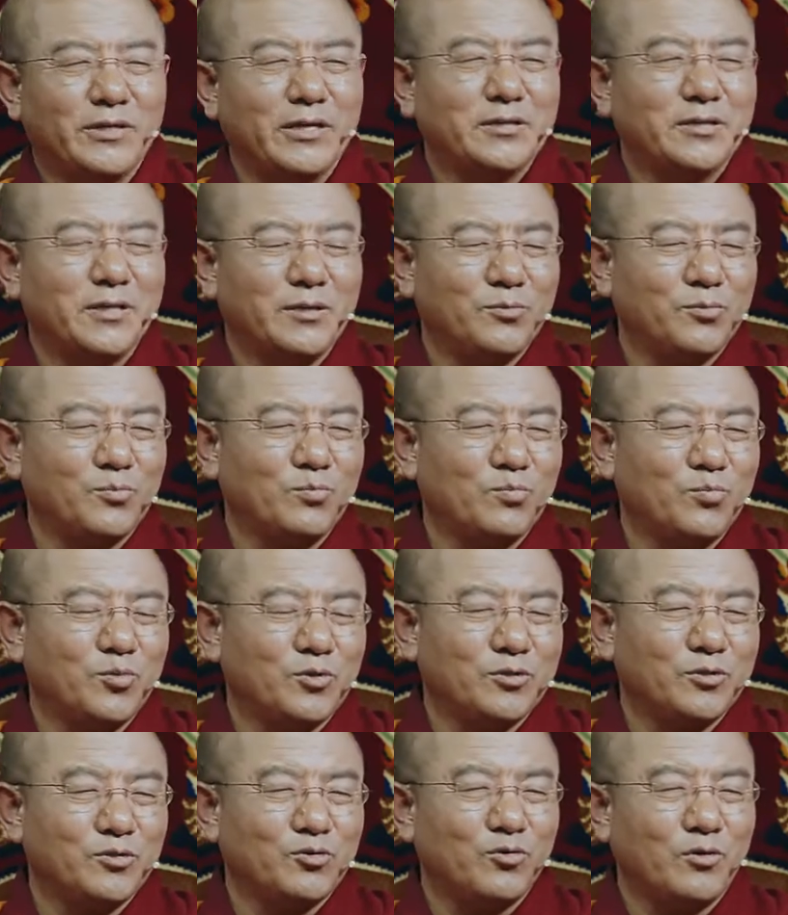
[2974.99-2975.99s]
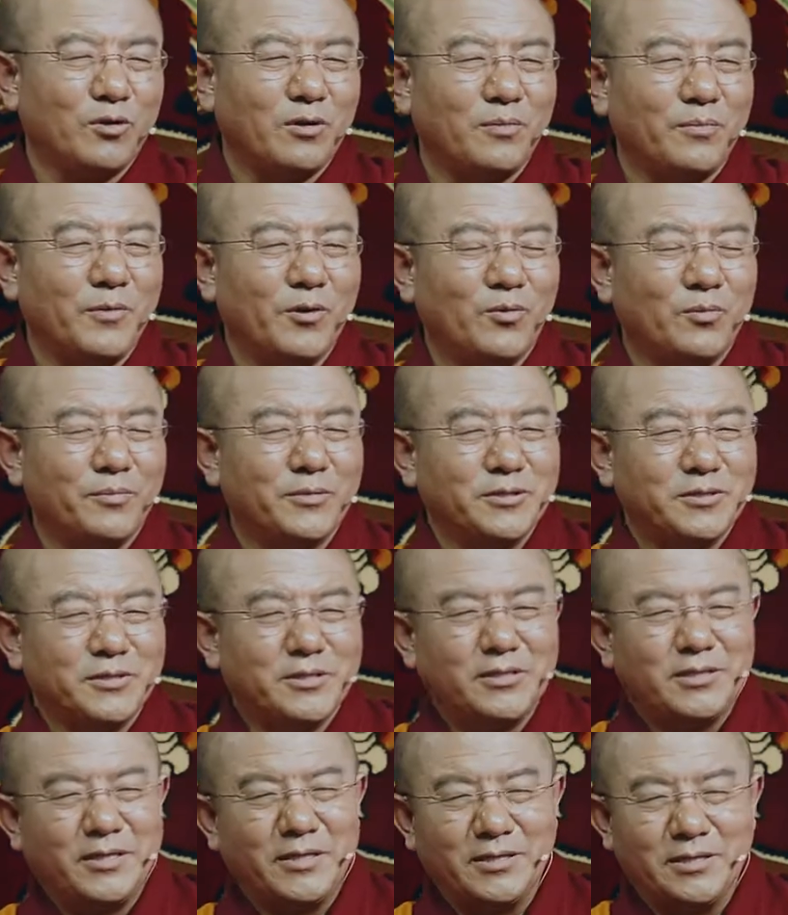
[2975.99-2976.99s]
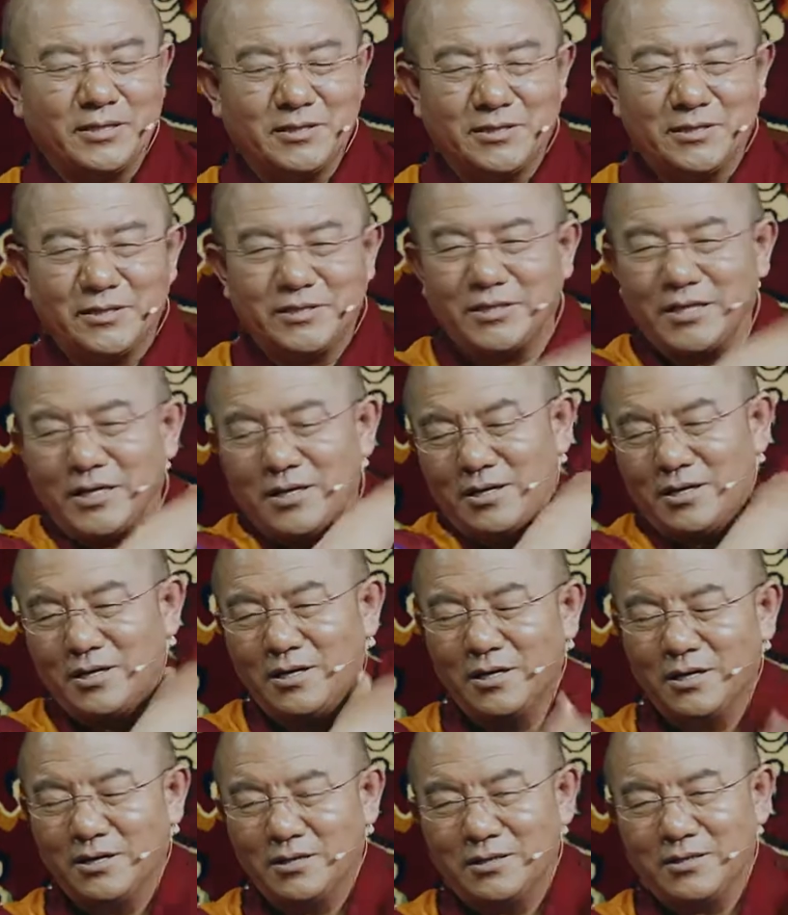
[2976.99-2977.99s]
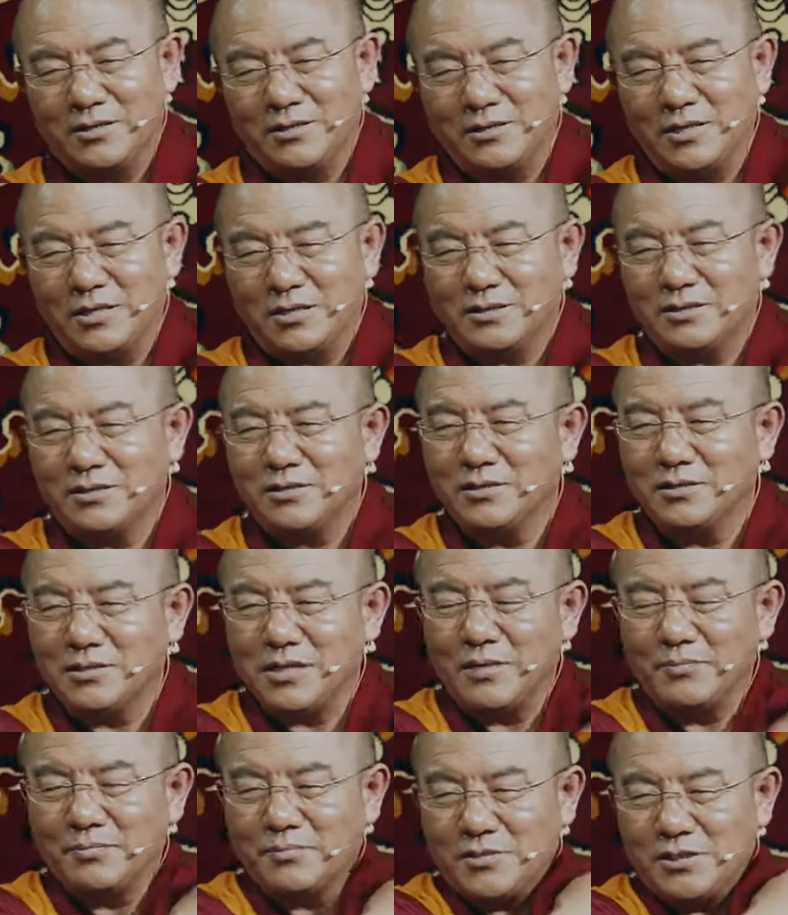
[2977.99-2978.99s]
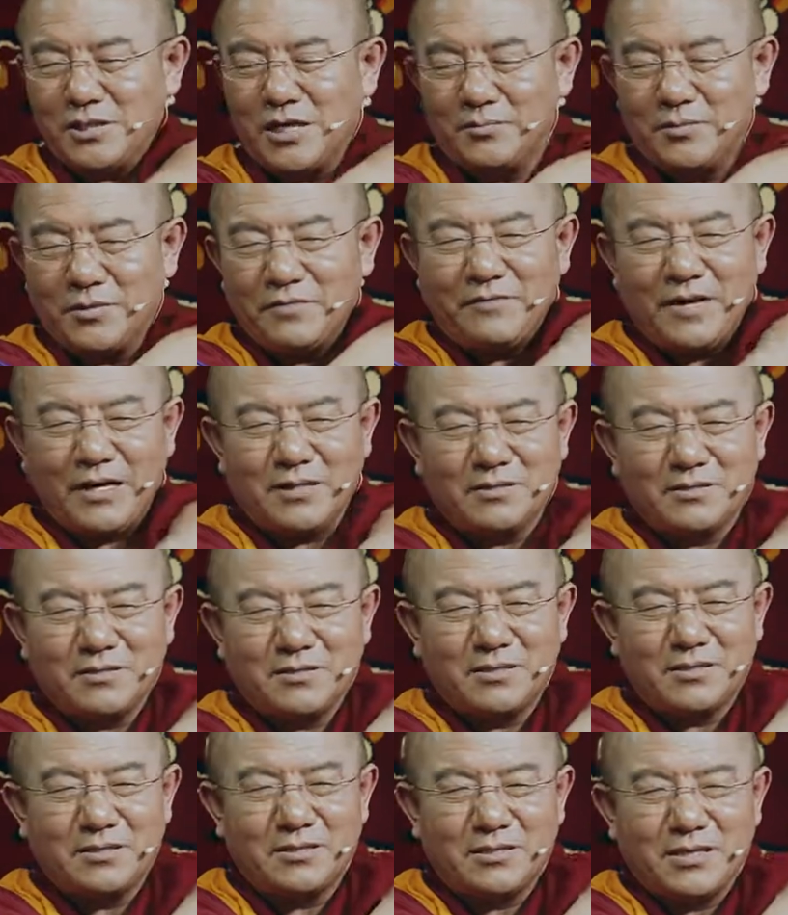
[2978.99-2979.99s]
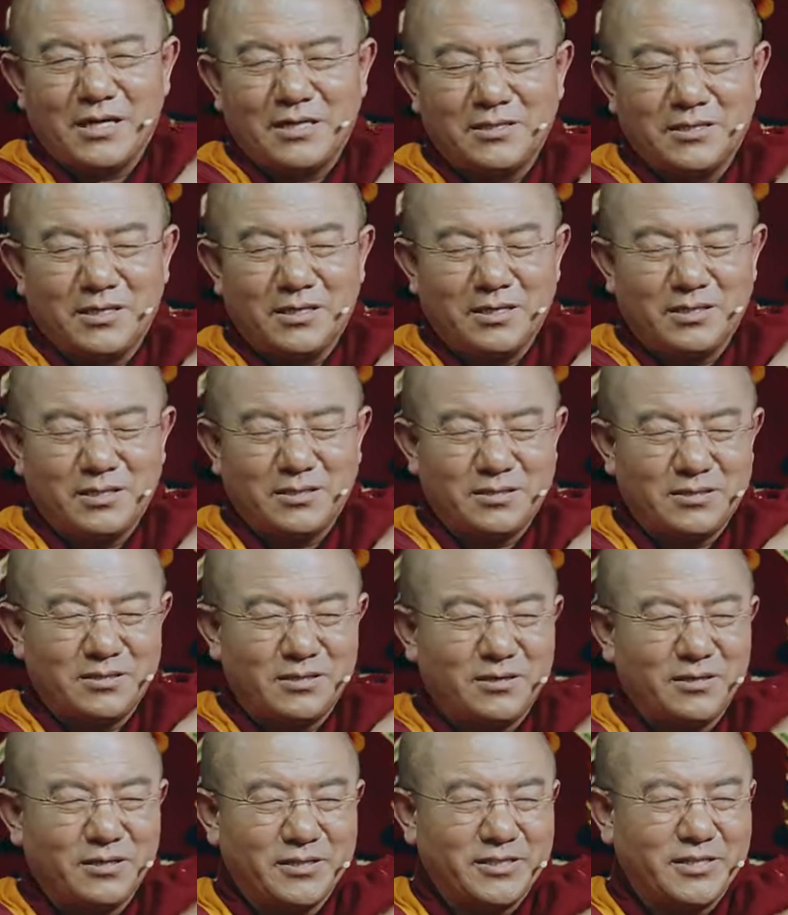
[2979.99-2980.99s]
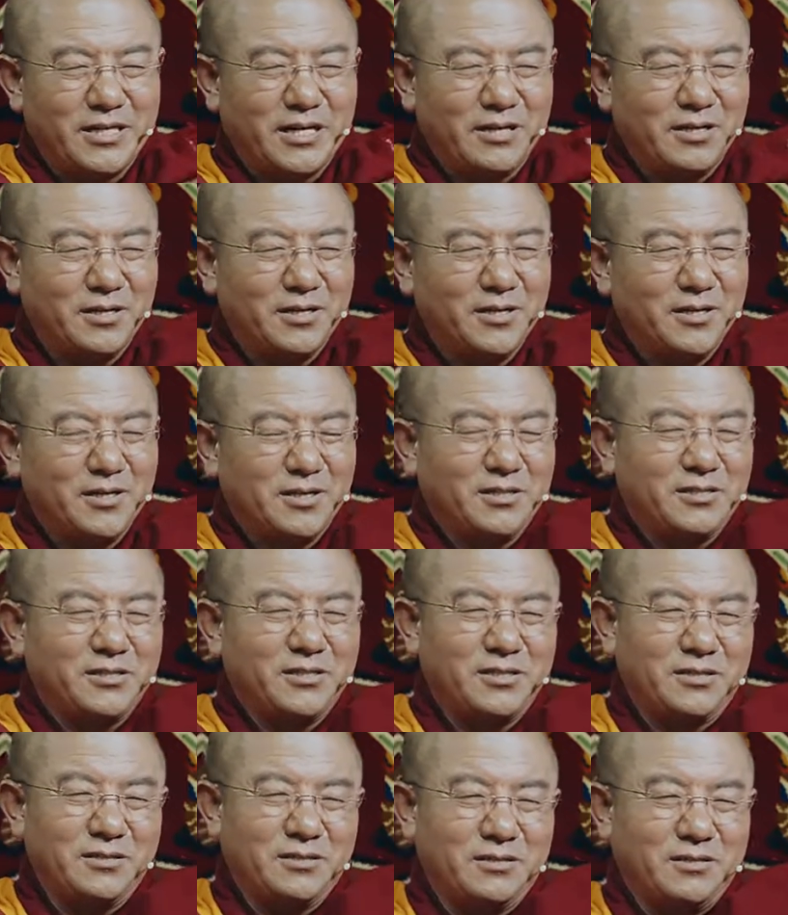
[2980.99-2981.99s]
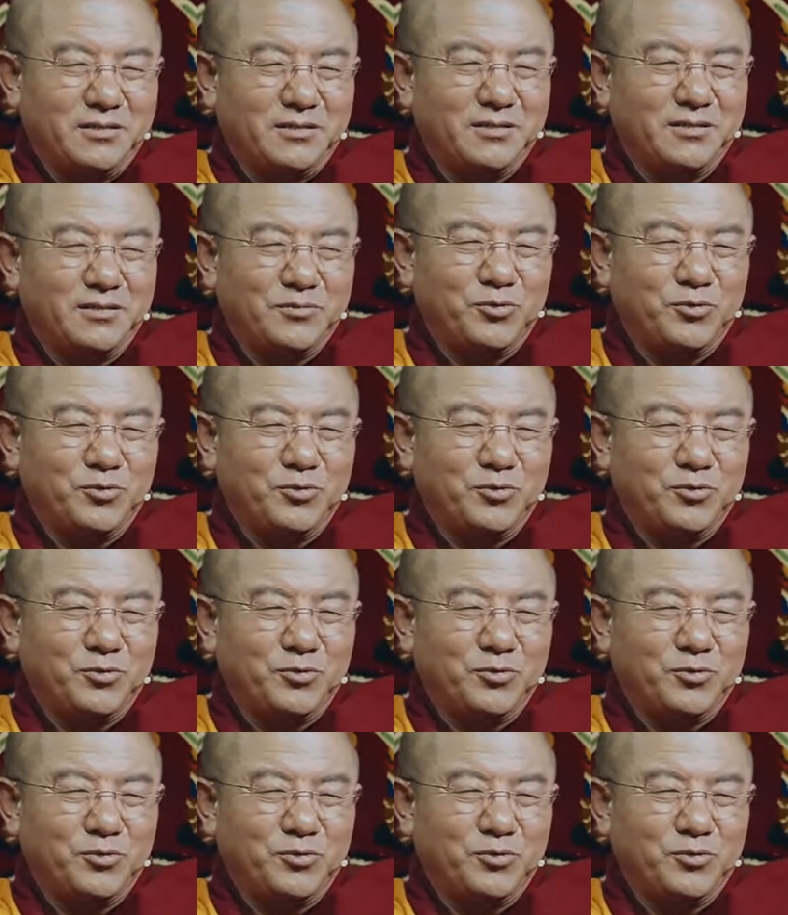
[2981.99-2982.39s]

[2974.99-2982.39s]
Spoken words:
train in the manifestation of illusory objects of experience or train in the action of illusion.